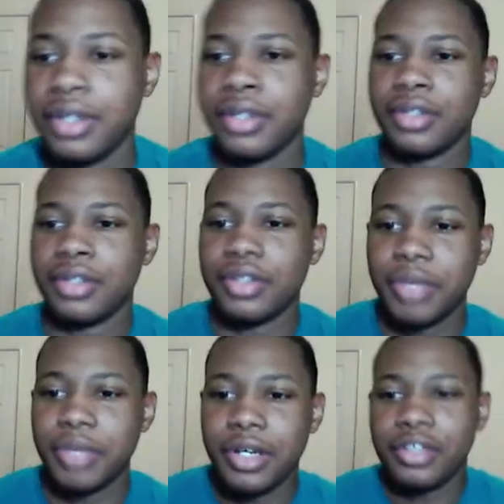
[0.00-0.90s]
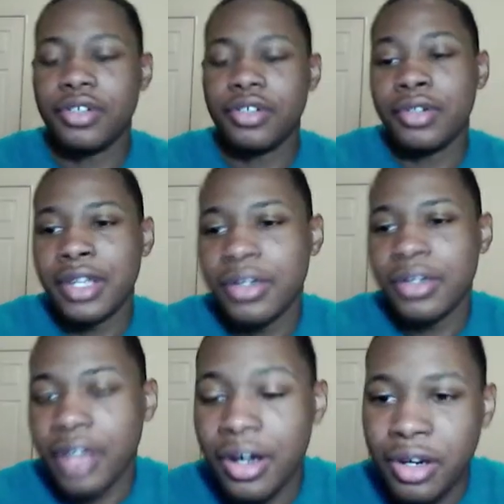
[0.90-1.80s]
we on Duolingo, the home
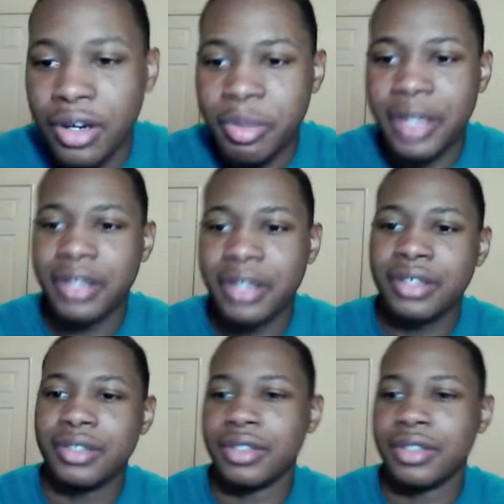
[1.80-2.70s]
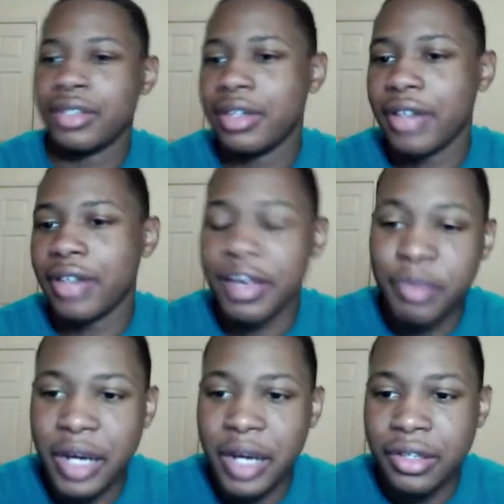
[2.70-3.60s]
page. Everybody knows
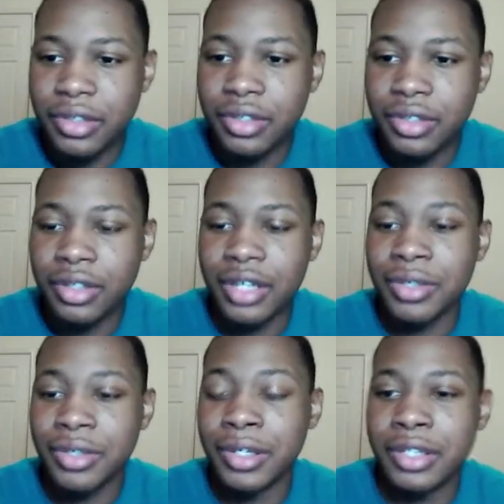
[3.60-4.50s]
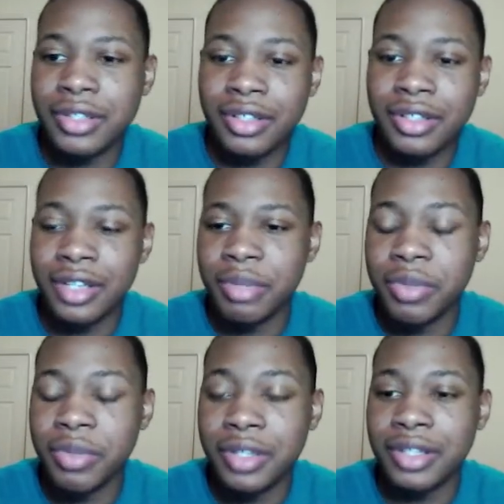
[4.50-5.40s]
Duolingo. It's the #1
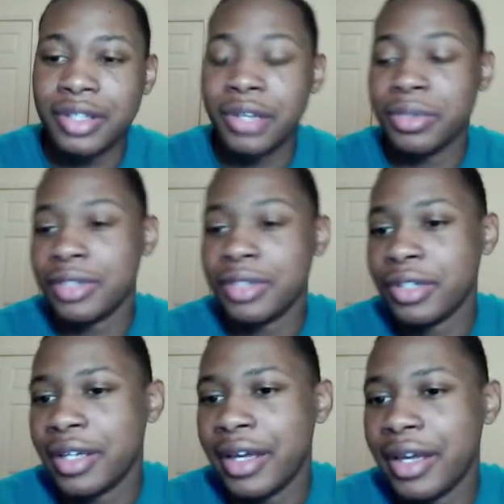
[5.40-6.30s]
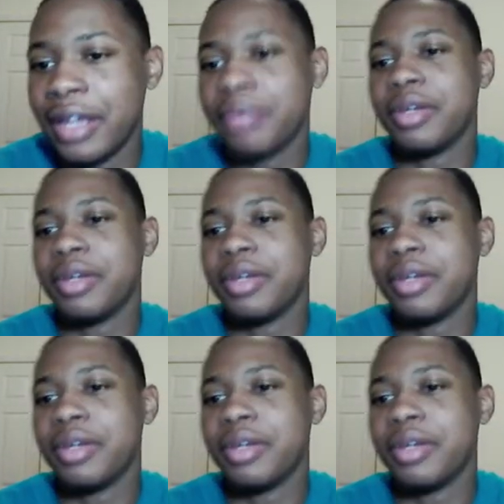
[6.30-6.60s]
language learning app, and by